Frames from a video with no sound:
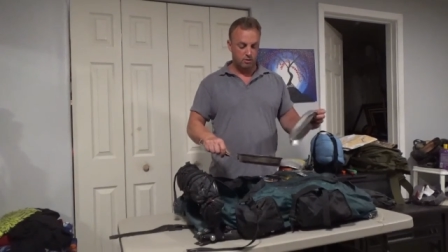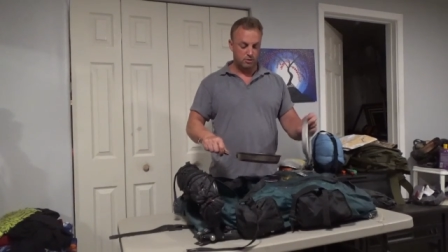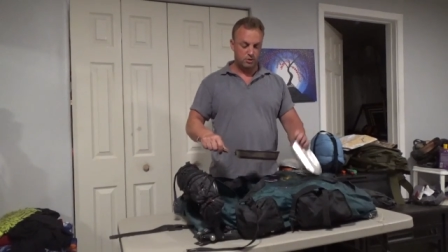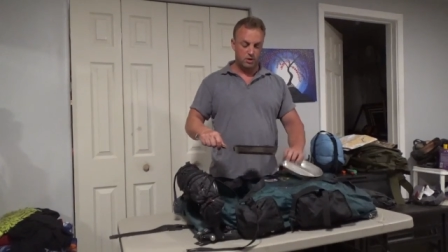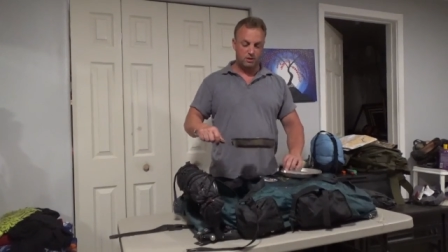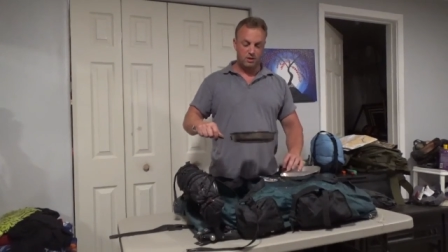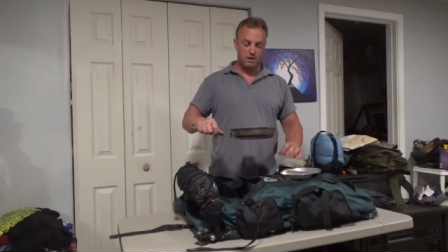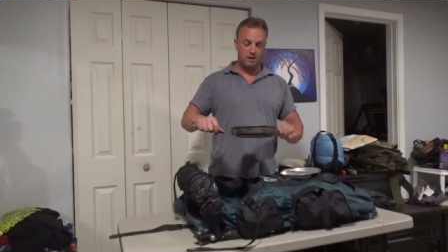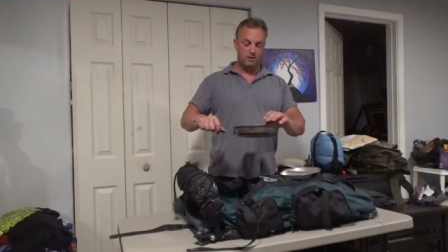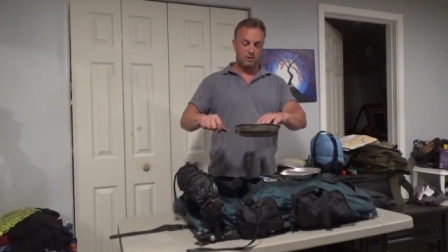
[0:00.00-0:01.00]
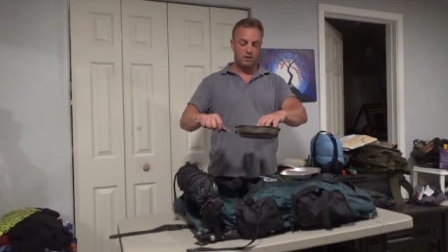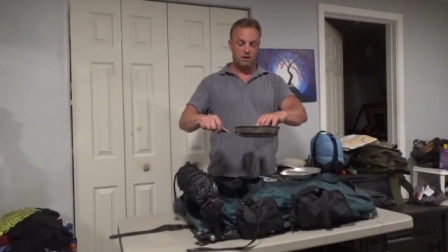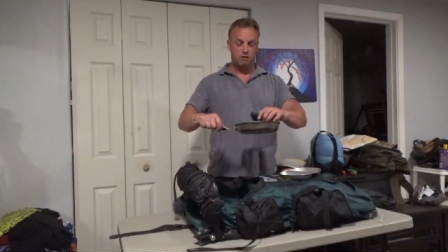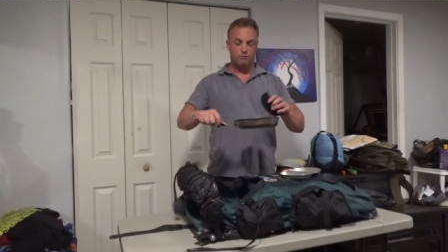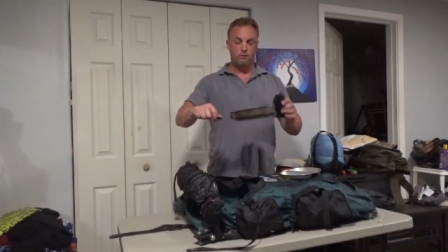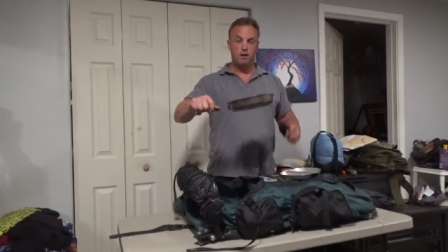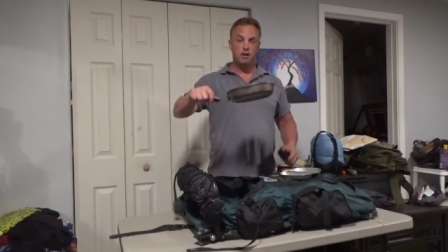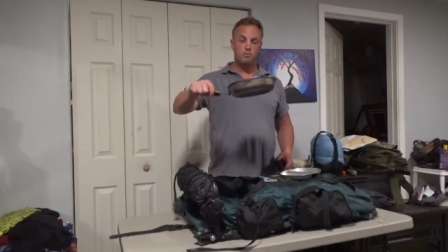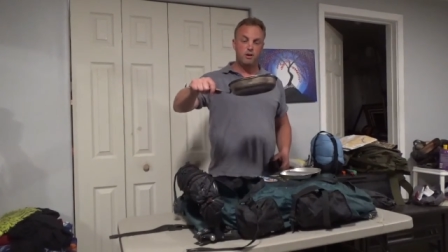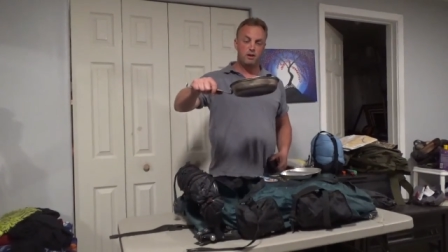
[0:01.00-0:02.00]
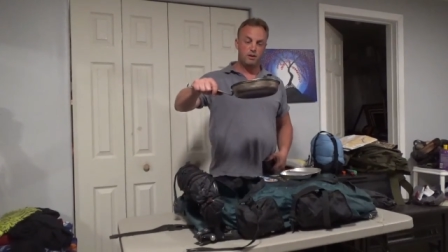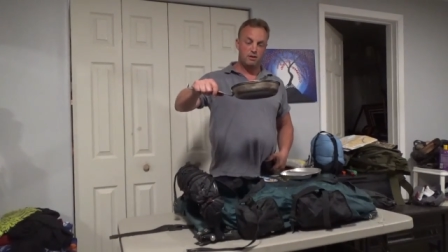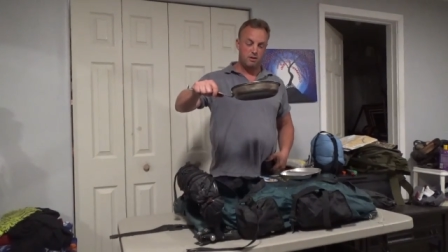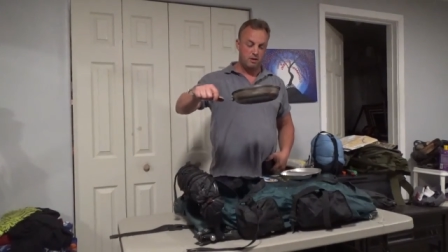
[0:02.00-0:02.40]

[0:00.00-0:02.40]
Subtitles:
check that out. You got your frying pan,